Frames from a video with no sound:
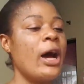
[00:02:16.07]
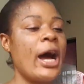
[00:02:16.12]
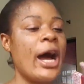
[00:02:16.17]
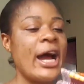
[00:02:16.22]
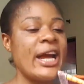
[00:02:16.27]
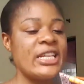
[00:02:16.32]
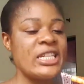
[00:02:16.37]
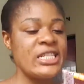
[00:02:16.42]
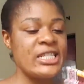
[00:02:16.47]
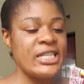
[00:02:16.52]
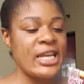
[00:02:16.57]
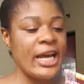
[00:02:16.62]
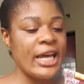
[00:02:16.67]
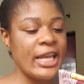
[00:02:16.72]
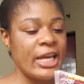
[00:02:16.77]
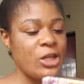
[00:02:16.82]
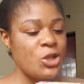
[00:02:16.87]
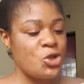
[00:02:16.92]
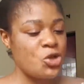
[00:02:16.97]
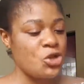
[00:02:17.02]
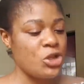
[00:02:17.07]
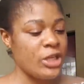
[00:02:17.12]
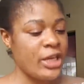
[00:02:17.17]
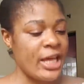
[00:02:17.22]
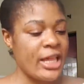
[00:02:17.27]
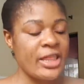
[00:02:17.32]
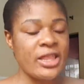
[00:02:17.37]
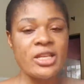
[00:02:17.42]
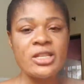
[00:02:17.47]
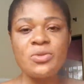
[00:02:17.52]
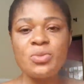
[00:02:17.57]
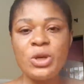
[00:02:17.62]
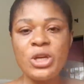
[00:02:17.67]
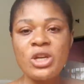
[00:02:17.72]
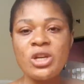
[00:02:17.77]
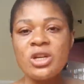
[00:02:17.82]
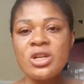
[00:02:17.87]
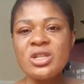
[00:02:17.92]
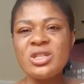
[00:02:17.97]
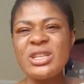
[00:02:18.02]
I decided to get this
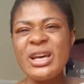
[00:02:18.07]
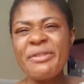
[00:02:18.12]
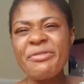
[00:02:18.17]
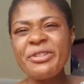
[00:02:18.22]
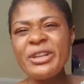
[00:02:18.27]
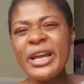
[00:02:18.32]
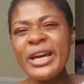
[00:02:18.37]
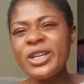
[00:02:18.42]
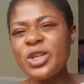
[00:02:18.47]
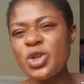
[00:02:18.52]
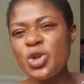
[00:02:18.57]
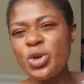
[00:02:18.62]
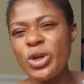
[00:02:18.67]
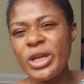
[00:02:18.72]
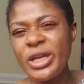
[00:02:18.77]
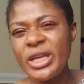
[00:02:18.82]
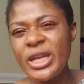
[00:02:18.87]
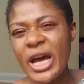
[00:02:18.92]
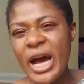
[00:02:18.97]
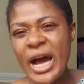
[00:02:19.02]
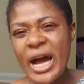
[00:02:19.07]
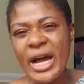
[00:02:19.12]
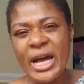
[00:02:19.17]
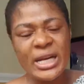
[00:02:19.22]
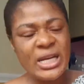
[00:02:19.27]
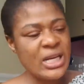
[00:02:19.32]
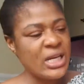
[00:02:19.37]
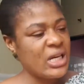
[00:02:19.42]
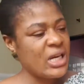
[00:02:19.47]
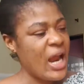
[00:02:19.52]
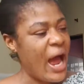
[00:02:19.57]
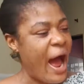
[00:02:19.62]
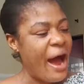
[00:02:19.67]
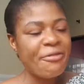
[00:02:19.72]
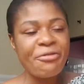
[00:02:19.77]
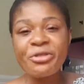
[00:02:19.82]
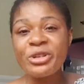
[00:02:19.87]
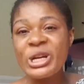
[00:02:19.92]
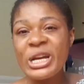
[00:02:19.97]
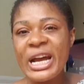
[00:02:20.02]
because I feel like doing an
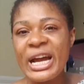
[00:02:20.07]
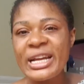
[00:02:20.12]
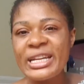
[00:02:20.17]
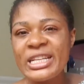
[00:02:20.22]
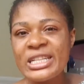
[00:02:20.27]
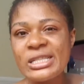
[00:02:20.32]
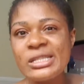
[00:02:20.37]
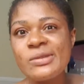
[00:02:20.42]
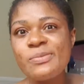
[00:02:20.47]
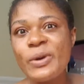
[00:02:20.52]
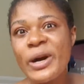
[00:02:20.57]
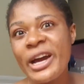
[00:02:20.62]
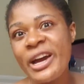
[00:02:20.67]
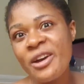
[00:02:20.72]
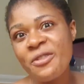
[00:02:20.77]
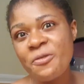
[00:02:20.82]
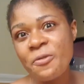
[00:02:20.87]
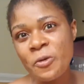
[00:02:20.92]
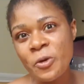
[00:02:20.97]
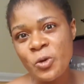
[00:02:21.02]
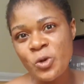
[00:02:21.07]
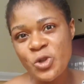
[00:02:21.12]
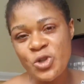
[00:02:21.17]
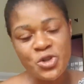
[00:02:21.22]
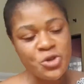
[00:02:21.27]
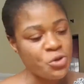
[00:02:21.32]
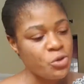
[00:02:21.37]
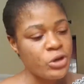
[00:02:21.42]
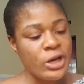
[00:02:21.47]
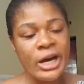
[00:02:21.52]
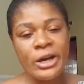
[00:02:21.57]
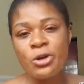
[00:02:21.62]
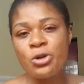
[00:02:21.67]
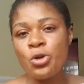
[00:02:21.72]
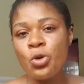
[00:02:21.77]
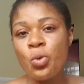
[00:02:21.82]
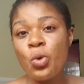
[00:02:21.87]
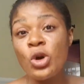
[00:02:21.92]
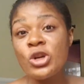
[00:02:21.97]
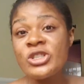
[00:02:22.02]
African inspired photo shoot. I don't
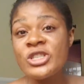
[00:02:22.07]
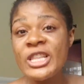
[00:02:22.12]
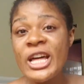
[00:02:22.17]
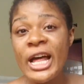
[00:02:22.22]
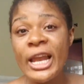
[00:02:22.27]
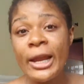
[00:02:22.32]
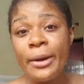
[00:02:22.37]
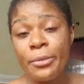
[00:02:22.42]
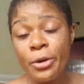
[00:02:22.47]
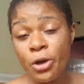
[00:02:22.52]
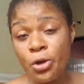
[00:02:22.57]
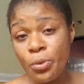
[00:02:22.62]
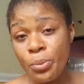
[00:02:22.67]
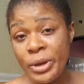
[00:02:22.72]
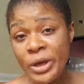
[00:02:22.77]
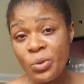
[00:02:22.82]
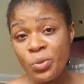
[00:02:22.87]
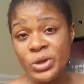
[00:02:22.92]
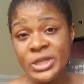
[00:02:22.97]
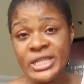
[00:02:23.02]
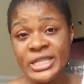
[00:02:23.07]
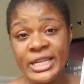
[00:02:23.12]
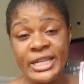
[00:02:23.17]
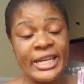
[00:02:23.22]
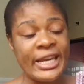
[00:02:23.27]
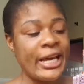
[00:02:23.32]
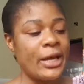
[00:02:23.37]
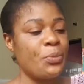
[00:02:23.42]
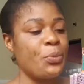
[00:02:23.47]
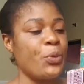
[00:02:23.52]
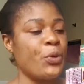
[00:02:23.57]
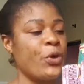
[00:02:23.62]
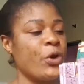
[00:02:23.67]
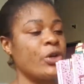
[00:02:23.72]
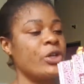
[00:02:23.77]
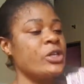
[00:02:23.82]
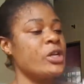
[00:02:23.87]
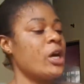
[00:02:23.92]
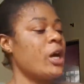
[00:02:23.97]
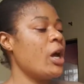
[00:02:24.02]
know what style I'm gonna make with it yet,
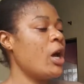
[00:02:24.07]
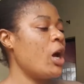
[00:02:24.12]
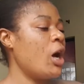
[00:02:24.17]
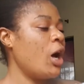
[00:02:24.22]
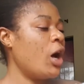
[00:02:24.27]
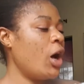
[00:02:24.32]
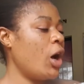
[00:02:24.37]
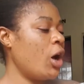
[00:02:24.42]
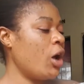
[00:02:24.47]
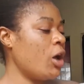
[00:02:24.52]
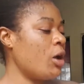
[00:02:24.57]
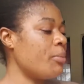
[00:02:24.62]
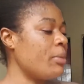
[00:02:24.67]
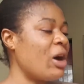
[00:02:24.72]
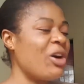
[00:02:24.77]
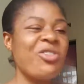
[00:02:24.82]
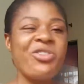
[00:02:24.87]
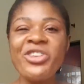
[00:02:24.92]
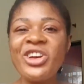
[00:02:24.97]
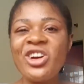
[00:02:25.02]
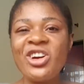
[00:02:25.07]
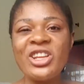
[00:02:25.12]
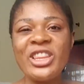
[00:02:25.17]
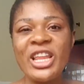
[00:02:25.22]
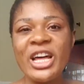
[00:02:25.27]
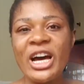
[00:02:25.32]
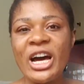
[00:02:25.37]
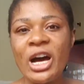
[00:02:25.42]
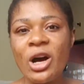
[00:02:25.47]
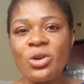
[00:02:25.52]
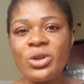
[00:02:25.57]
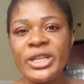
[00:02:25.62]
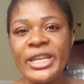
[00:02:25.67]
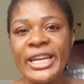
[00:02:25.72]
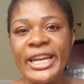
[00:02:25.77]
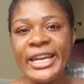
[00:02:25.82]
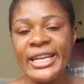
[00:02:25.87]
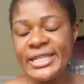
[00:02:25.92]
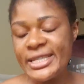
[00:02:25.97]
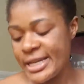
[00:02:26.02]
but I'll figure that out
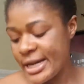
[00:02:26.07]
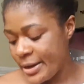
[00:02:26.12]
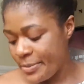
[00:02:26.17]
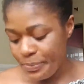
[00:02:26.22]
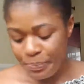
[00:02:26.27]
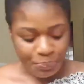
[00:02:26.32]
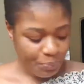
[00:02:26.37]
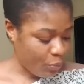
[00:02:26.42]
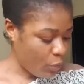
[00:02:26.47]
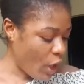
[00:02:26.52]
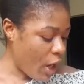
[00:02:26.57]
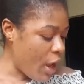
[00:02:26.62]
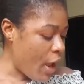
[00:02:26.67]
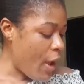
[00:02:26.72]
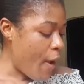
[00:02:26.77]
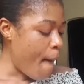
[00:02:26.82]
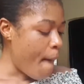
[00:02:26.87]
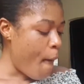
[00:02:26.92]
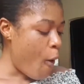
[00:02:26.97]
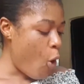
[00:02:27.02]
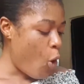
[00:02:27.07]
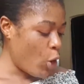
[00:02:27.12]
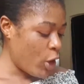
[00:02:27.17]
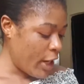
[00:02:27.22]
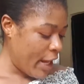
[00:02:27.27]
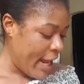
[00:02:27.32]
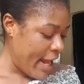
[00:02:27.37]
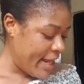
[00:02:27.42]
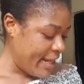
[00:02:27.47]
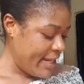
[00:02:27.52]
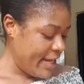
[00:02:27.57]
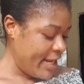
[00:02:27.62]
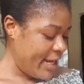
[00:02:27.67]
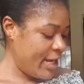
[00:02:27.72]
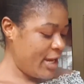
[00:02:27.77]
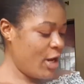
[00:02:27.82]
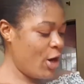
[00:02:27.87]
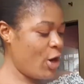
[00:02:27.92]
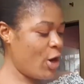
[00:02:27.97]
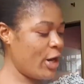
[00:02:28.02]
later. And
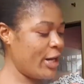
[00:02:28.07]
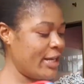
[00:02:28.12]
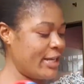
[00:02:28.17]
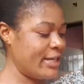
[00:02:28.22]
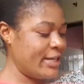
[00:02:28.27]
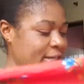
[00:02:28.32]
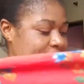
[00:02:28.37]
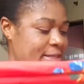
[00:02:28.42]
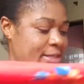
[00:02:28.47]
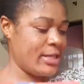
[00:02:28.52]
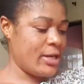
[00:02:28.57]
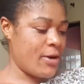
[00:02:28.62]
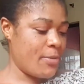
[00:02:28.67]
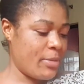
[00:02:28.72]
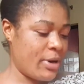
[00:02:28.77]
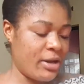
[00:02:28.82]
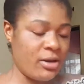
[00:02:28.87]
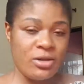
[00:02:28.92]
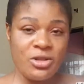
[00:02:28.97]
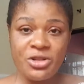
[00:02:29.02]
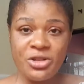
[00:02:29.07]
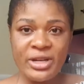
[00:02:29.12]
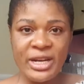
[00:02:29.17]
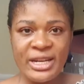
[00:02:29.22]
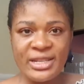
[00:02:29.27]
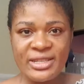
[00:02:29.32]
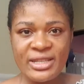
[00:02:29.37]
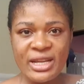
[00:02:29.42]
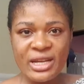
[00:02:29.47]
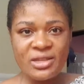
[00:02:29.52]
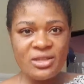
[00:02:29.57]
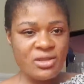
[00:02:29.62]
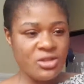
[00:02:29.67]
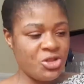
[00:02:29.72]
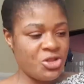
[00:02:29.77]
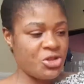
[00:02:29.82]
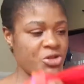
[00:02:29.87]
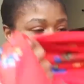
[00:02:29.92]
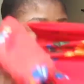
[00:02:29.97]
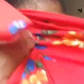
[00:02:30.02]
here is should I stand to
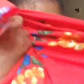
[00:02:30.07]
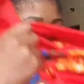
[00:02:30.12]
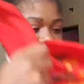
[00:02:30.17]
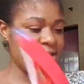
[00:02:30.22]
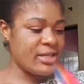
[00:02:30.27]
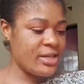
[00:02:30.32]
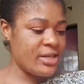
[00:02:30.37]
show you guys